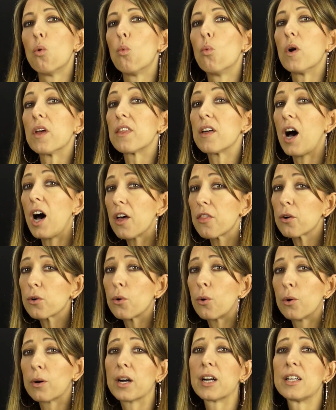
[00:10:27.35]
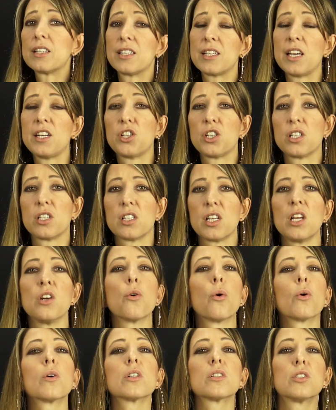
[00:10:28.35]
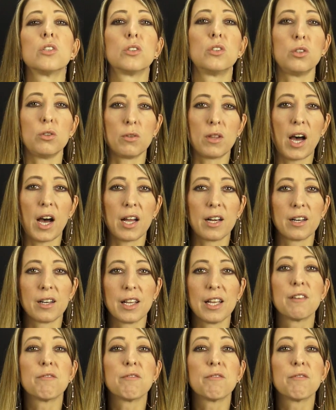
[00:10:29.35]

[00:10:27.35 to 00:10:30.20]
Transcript: with other organizations in order to do that.